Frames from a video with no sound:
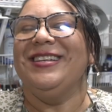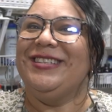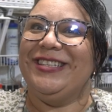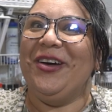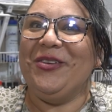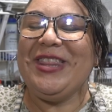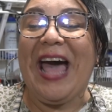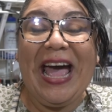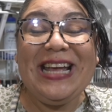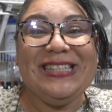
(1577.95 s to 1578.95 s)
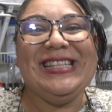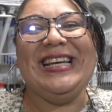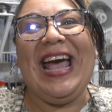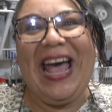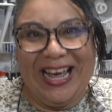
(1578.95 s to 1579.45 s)
So that is
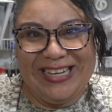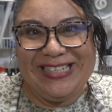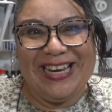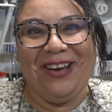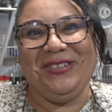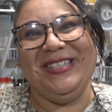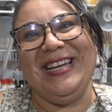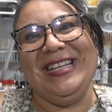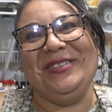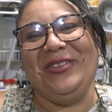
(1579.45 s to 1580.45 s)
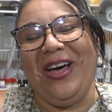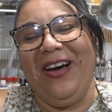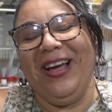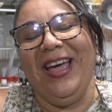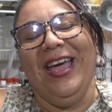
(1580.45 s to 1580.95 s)
the end of today's
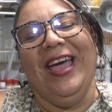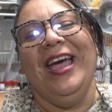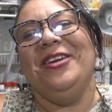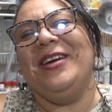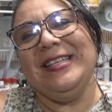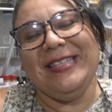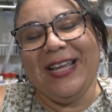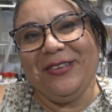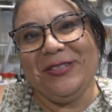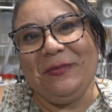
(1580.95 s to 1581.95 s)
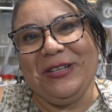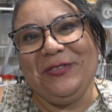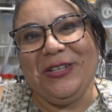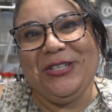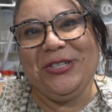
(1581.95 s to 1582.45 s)
vlog. You guys, thank you so much
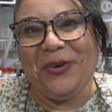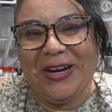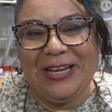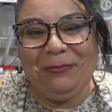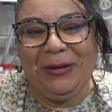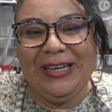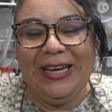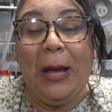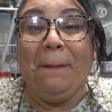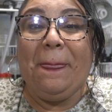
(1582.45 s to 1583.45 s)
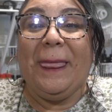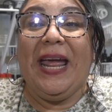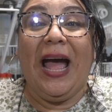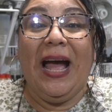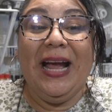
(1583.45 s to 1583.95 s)
for joining me.
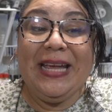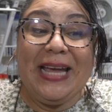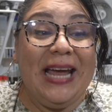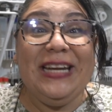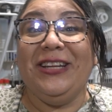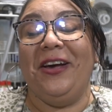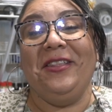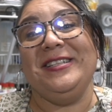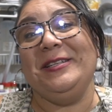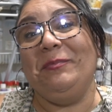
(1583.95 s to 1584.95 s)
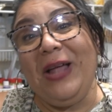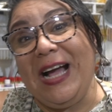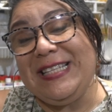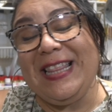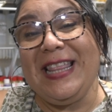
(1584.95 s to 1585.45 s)
Again, a lot of the
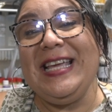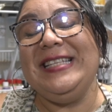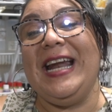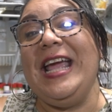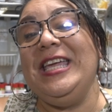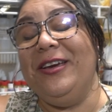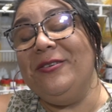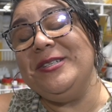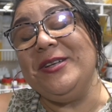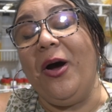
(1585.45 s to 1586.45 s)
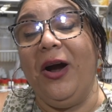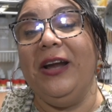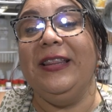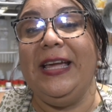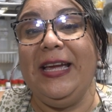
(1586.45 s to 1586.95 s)
supplies and the things that I use
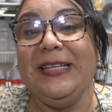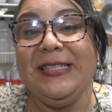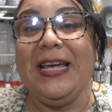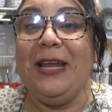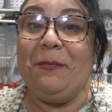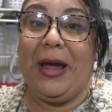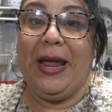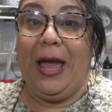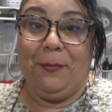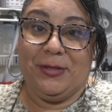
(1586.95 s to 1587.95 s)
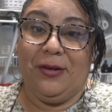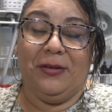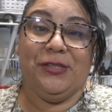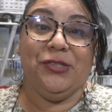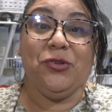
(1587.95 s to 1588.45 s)
are linked in my
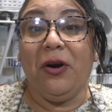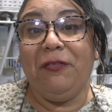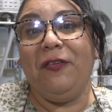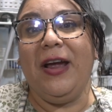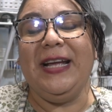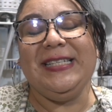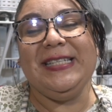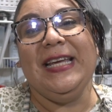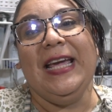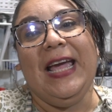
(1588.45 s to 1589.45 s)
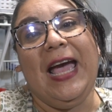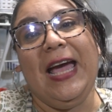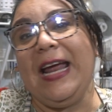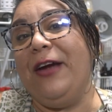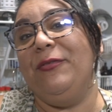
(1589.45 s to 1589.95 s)
Amazon storefront,
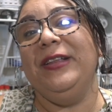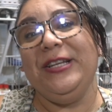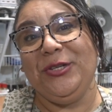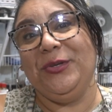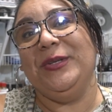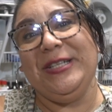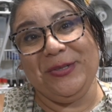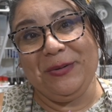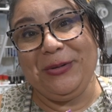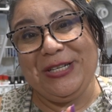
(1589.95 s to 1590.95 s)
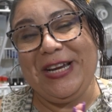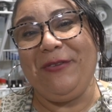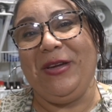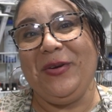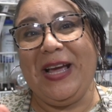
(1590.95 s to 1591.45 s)
and I really truly do
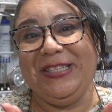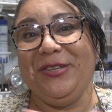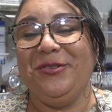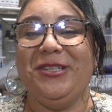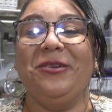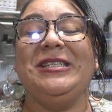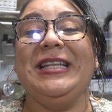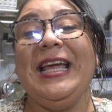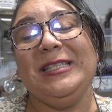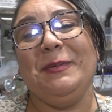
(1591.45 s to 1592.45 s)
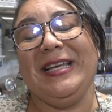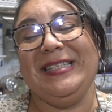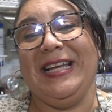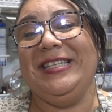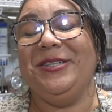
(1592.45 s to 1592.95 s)
appreciate when you guys use those links,
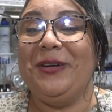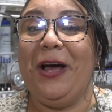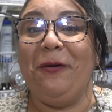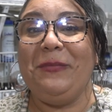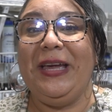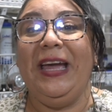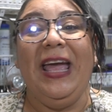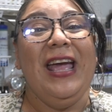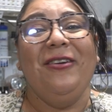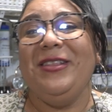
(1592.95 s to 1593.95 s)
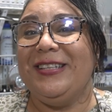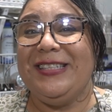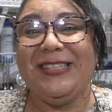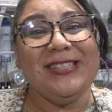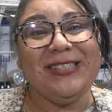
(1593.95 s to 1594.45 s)
because they do help me with this
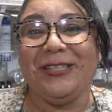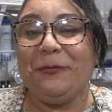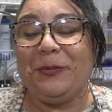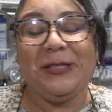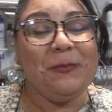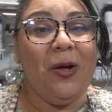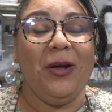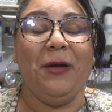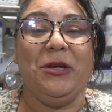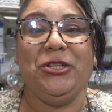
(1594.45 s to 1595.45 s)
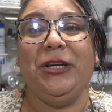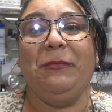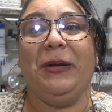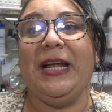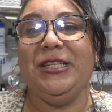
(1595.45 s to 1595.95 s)
super small
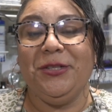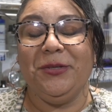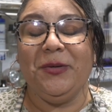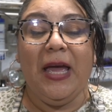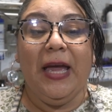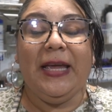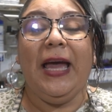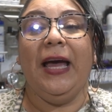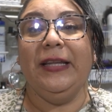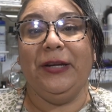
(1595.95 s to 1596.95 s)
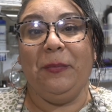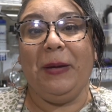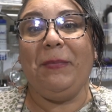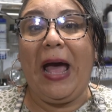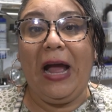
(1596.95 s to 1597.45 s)
commission, but I do get a little
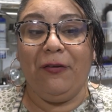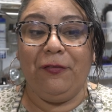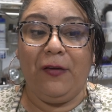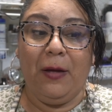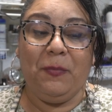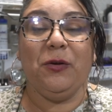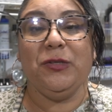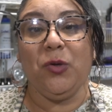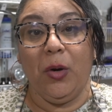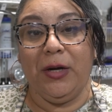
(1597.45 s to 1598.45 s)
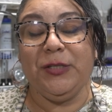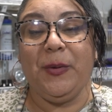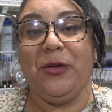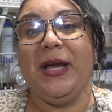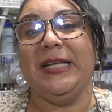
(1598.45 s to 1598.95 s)
bit back from those orders
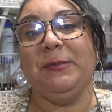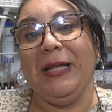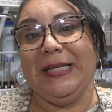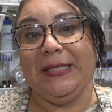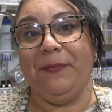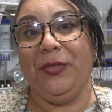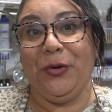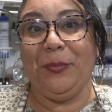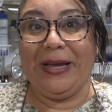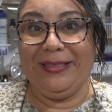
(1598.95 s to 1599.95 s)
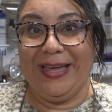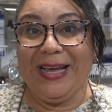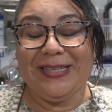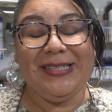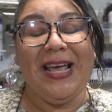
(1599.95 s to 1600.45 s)
when you guys place them through my
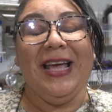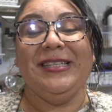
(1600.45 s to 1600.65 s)
links.